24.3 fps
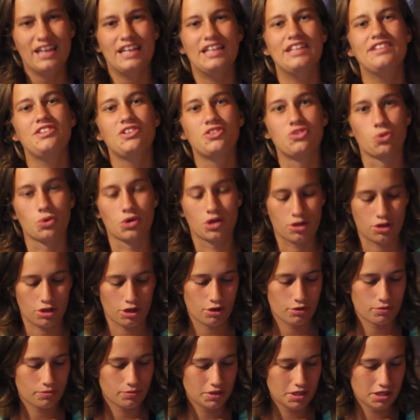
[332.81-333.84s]
He's a dork
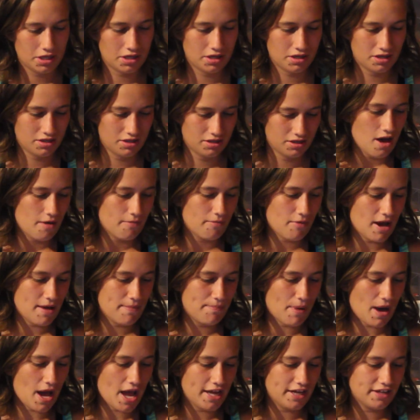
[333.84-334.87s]
though. My
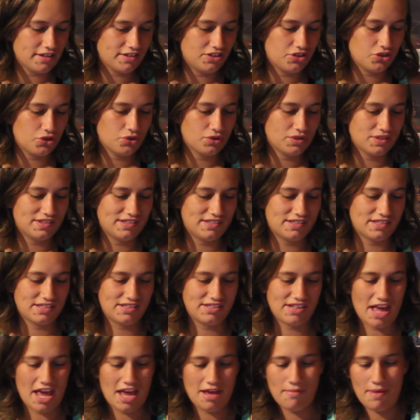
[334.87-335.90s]
bias, who is the
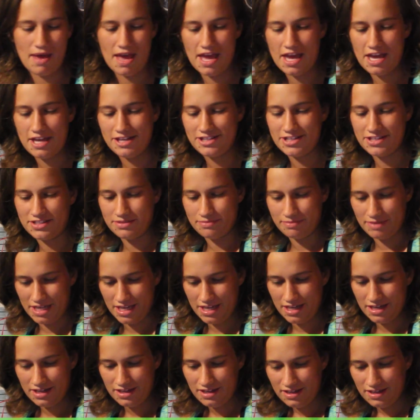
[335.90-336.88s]
same age as me,